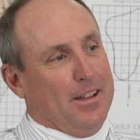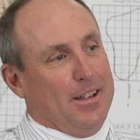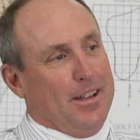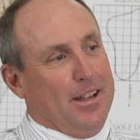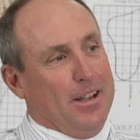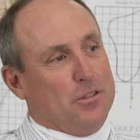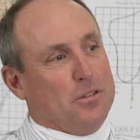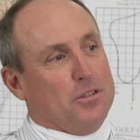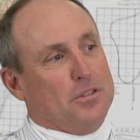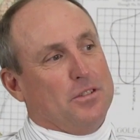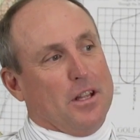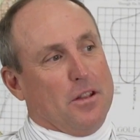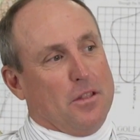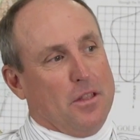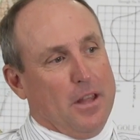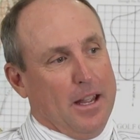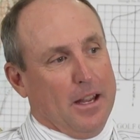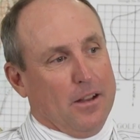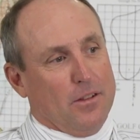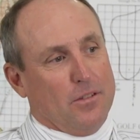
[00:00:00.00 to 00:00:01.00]
interesting
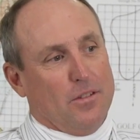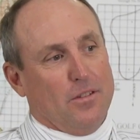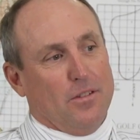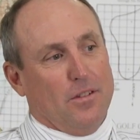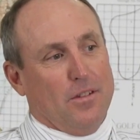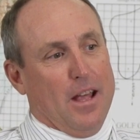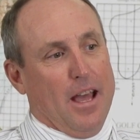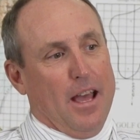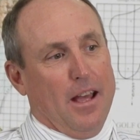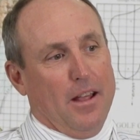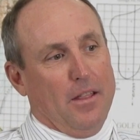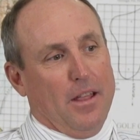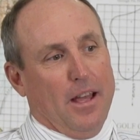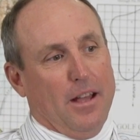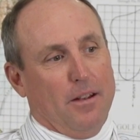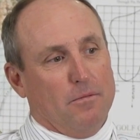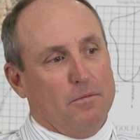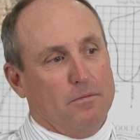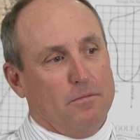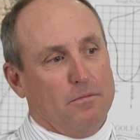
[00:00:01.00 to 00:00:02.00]
things
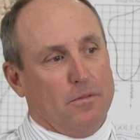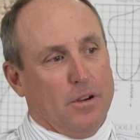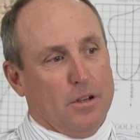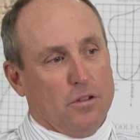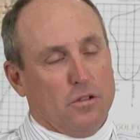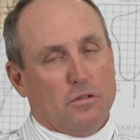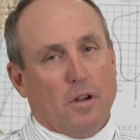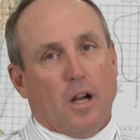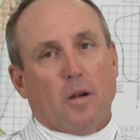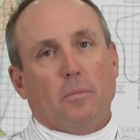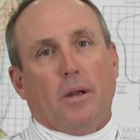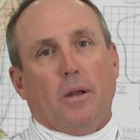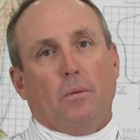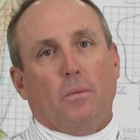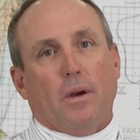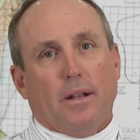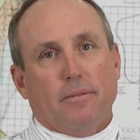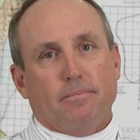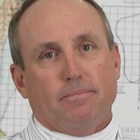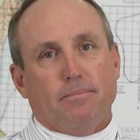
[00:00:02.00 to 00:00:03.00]
that first struck me
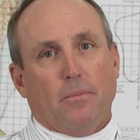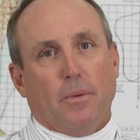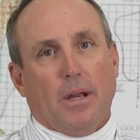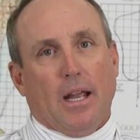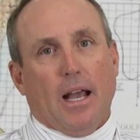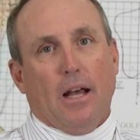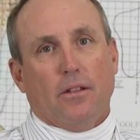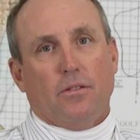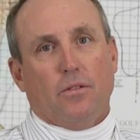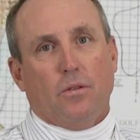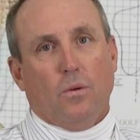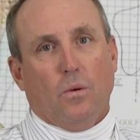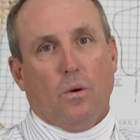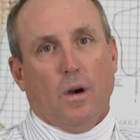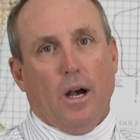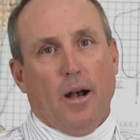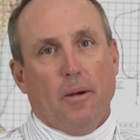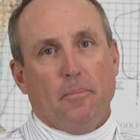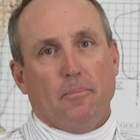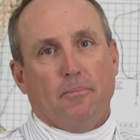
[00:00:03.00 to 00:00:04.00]
when we got
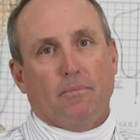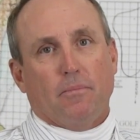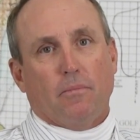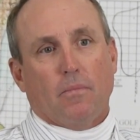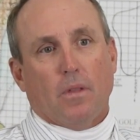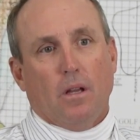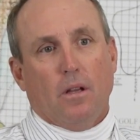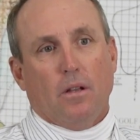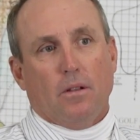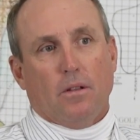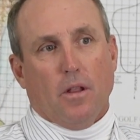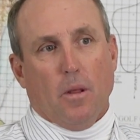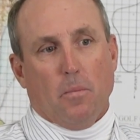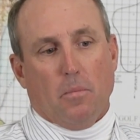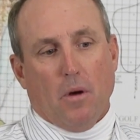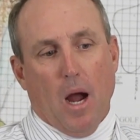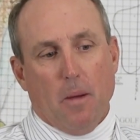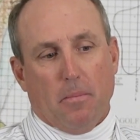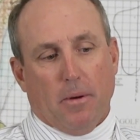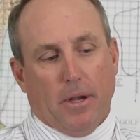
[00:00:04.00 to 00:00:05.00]
to the
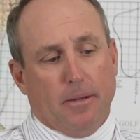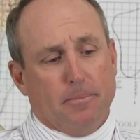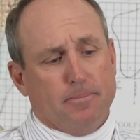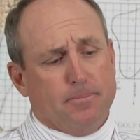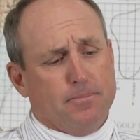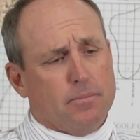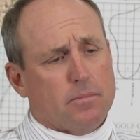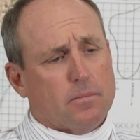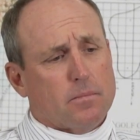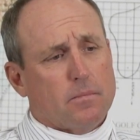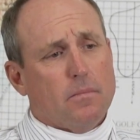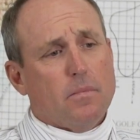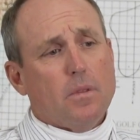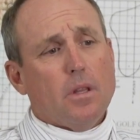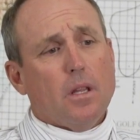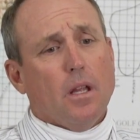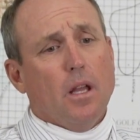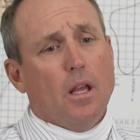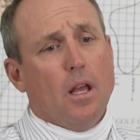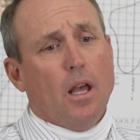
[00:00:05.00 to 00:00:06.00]
property,
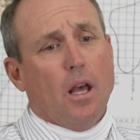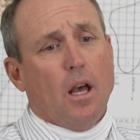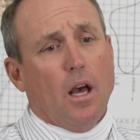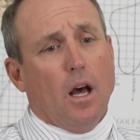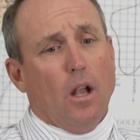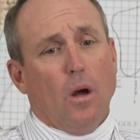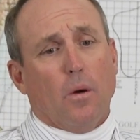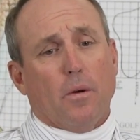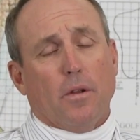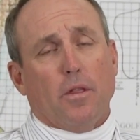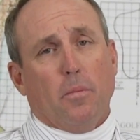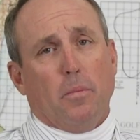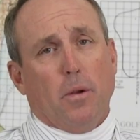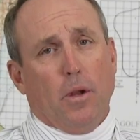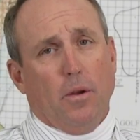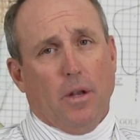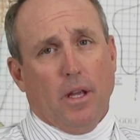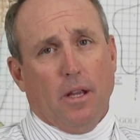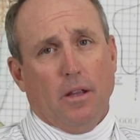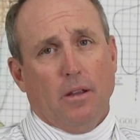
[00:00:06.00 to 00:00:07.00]
along with the
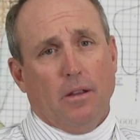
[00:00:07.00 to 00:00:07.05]
beauty.